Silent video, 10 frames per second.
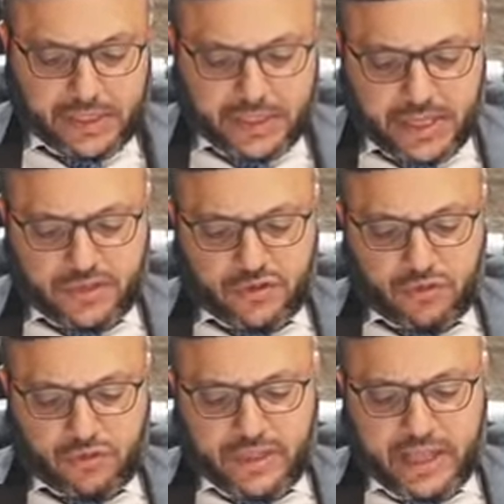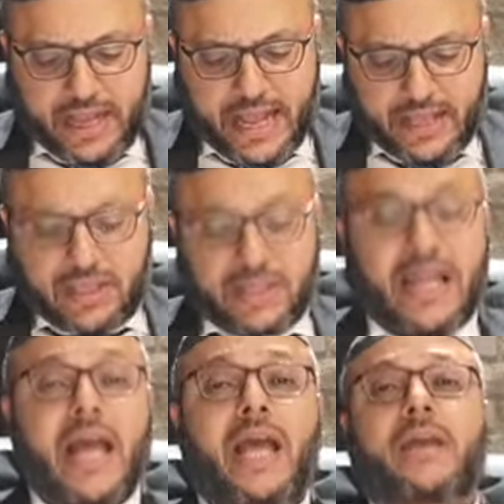That's true. Thank God
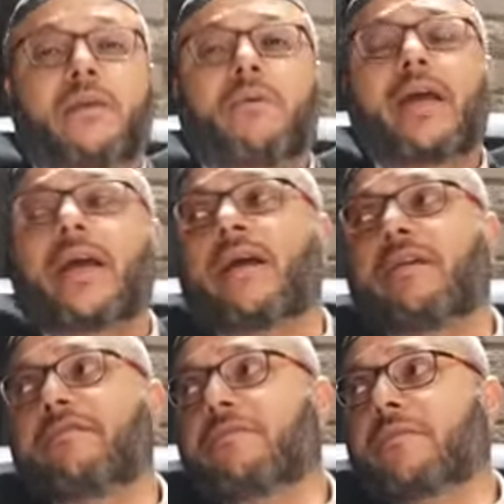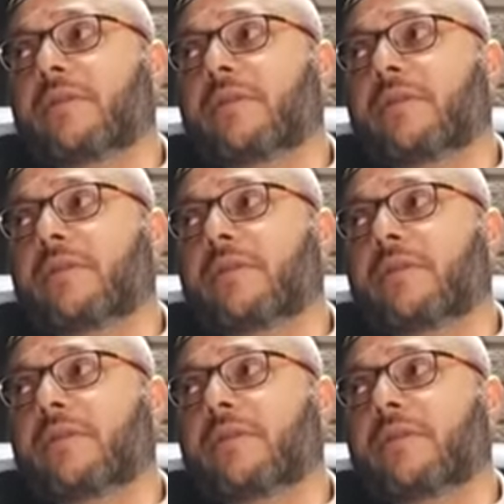today we have